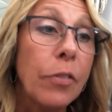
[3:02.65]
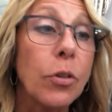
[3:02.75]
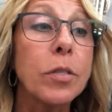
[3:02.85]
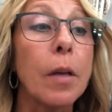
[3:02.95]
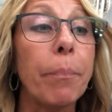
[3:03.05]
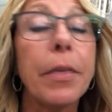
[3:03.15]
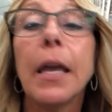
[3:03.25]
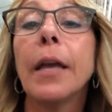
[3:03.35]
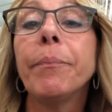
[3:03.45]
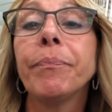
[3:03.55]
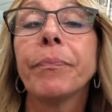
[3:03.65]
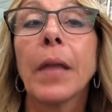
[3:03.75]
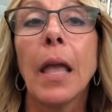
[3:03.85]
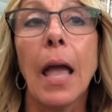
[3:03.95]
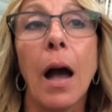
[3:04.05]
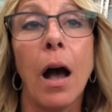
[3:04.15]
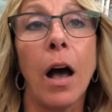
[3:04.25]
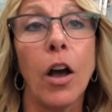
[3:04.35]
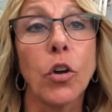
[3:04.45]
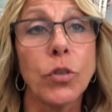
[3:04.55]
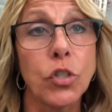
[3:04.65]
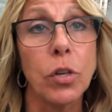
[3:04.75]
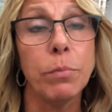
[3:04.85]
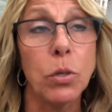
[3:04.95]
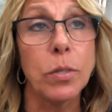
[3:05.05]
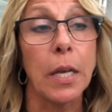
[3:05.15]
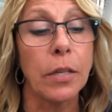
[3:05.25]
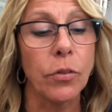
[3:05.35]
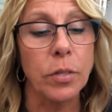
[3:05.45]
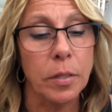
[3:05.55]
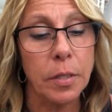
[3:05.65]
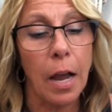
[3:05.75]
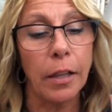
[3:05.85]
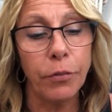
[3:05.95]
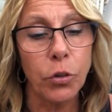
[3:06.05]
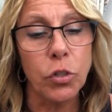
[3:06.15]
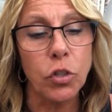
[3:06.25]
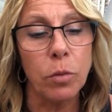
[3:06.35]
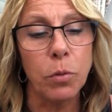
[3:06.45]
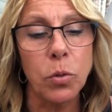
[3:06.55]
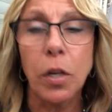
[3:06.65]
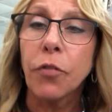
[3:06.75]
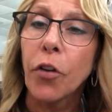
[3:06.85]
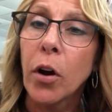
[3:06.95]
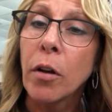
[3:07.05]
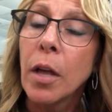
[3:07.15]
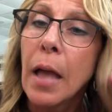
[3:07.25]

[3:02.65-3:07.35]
There's something uh, Christian music, there's a style of Christian music for